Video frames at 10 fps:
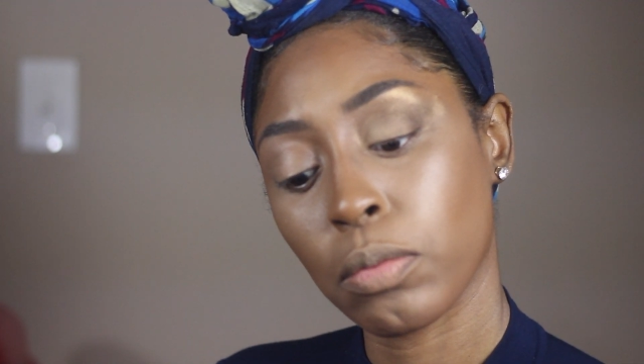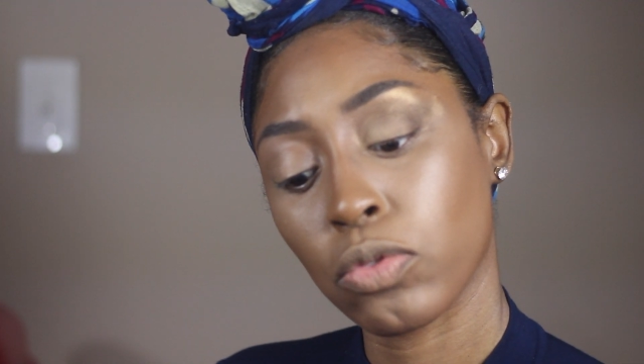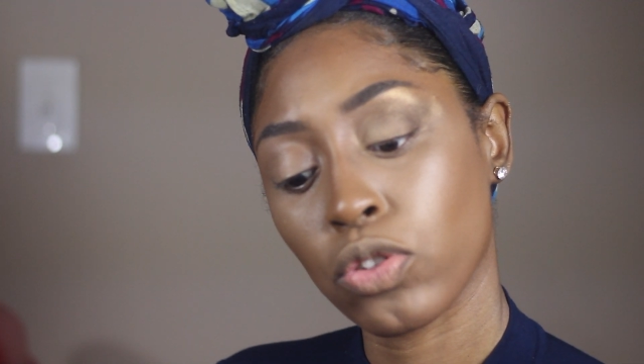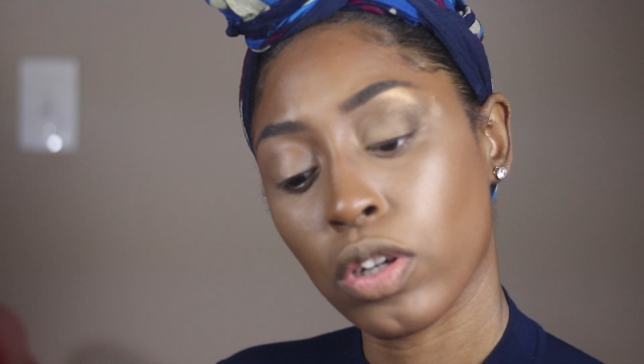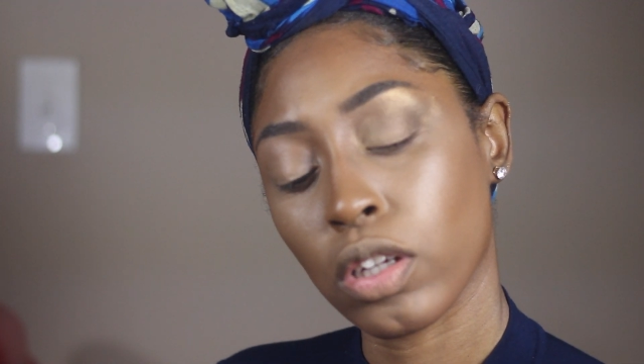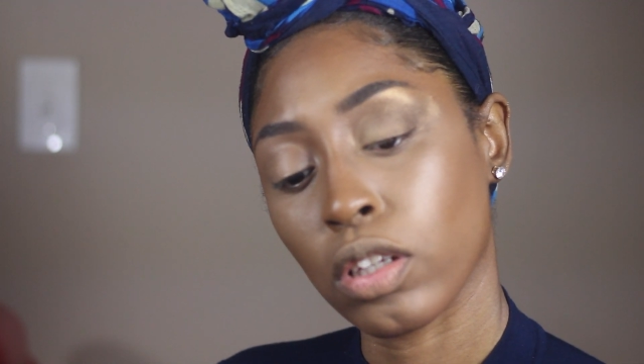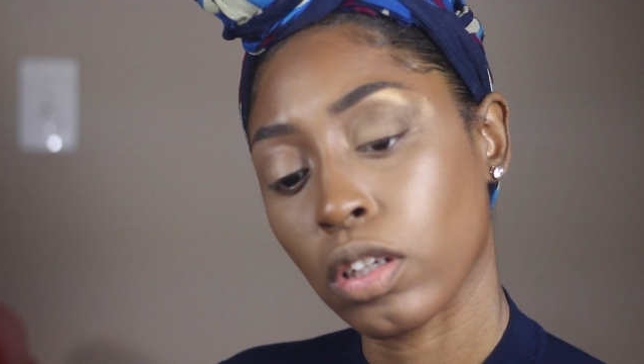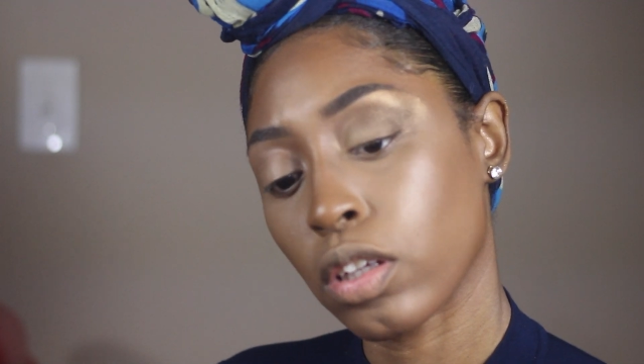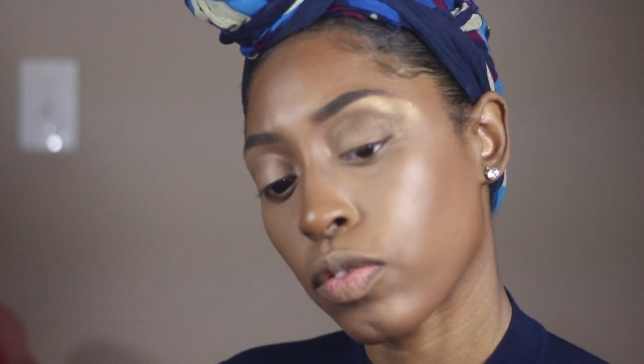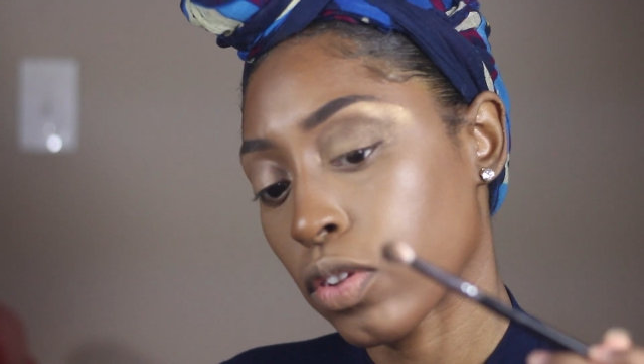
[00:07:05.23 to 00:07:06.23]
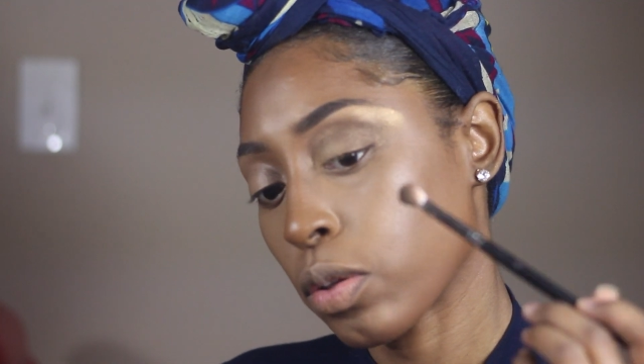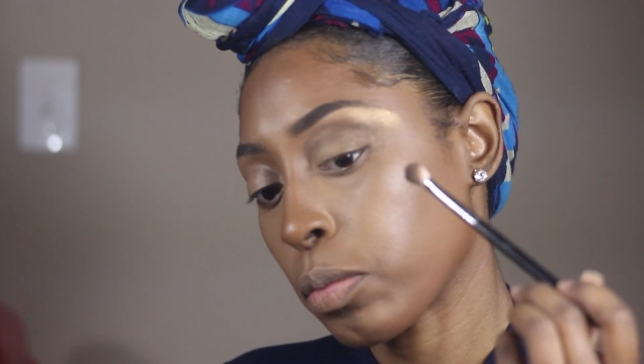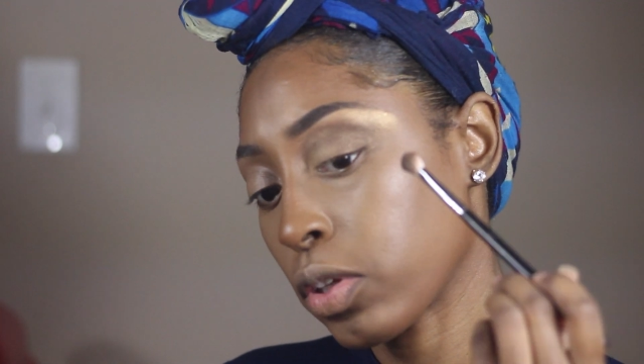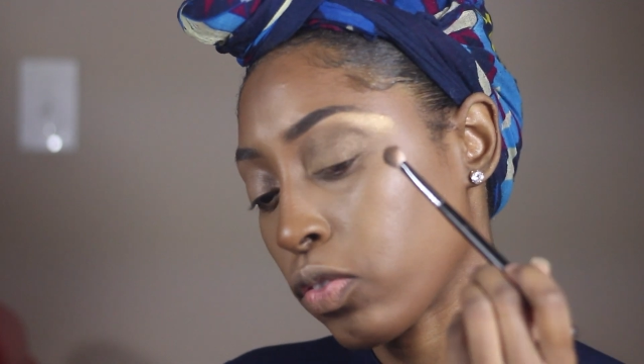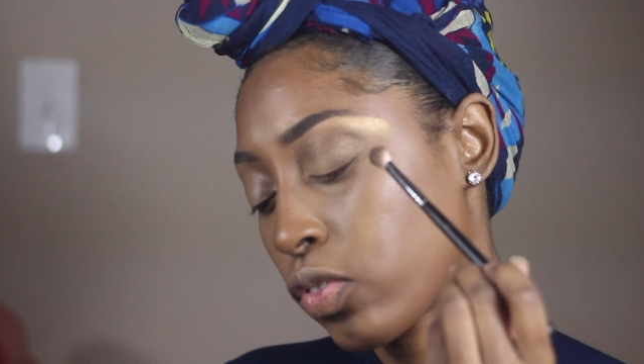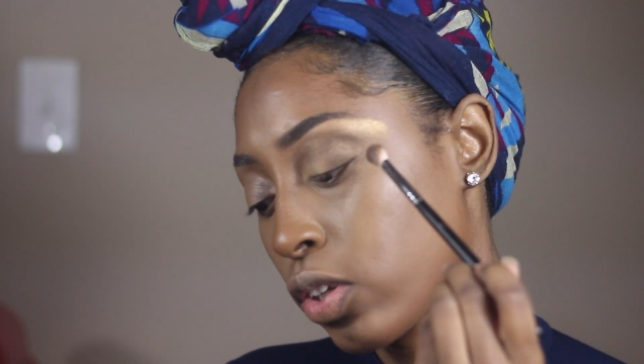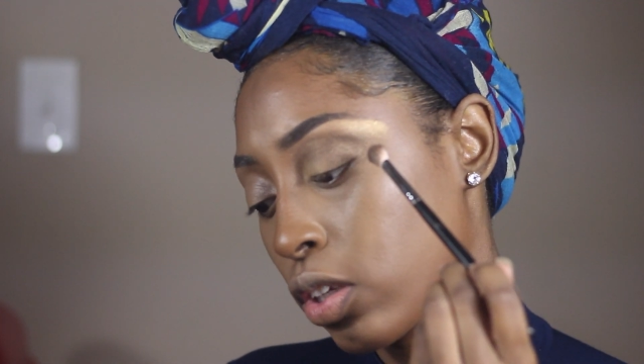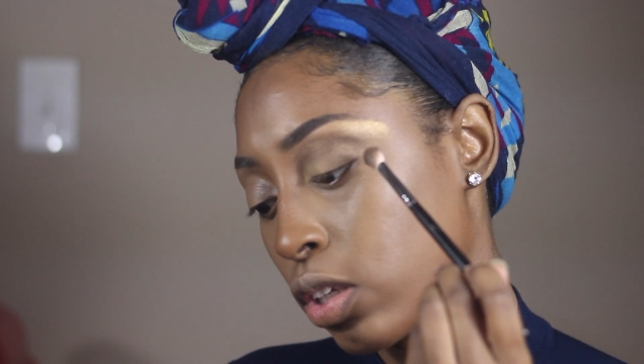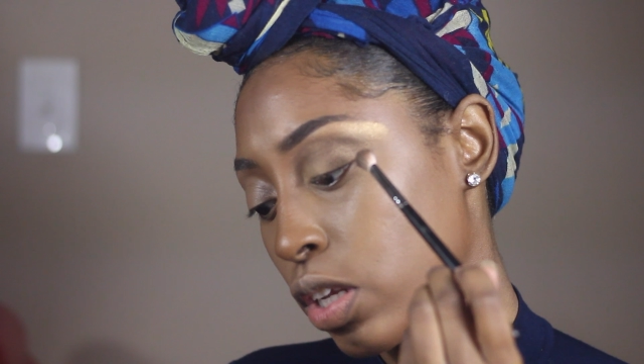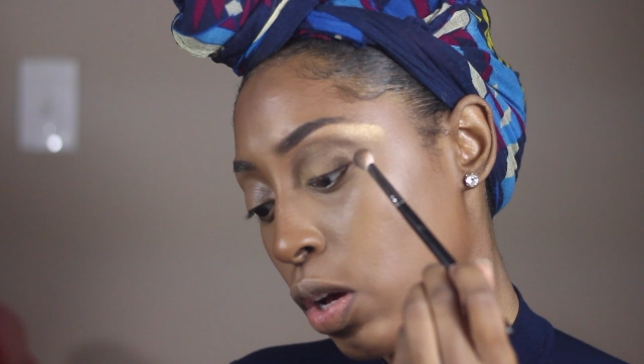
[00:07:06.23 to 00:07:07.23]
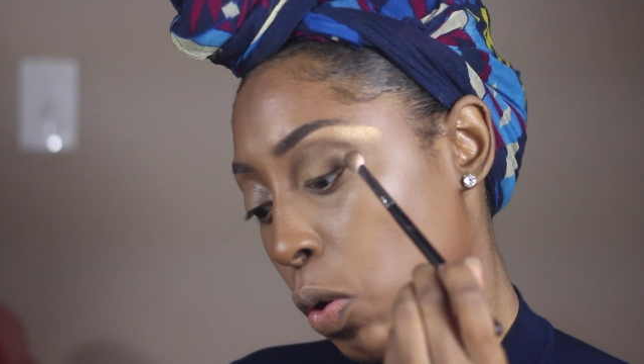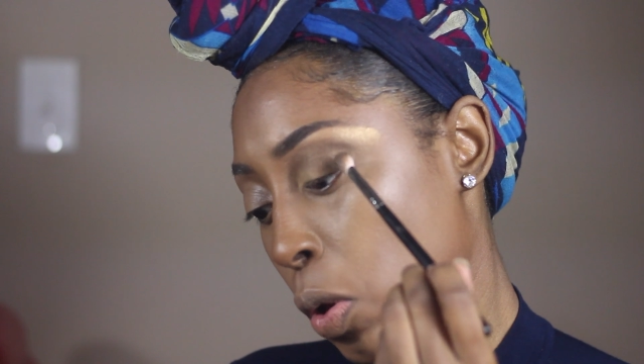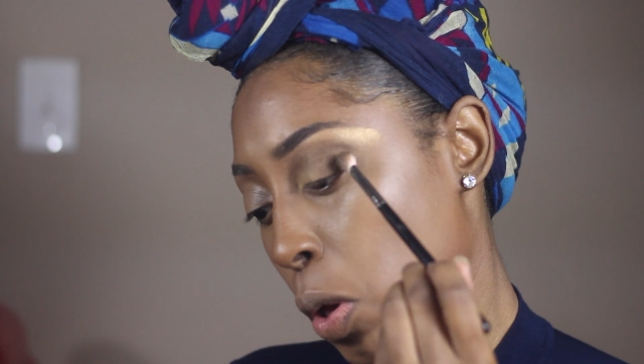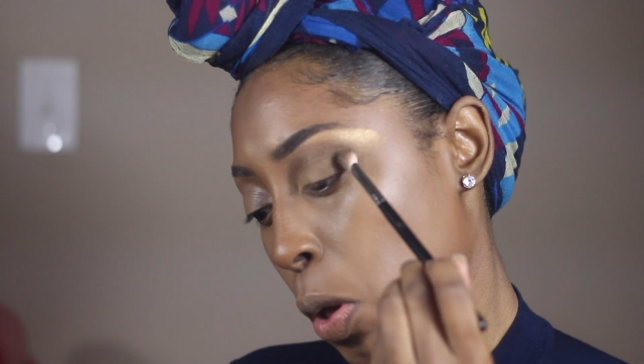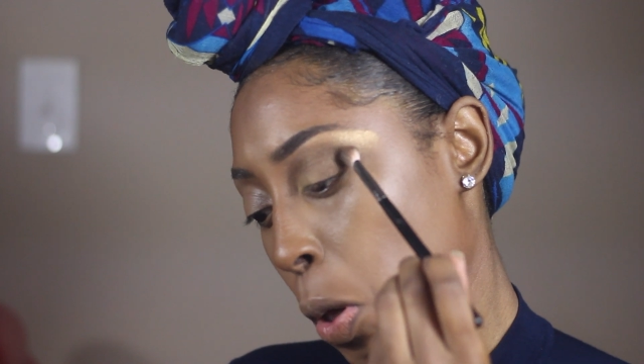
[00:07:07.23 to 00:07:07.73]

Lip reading: I'm trying to give it the benefit of the doubt.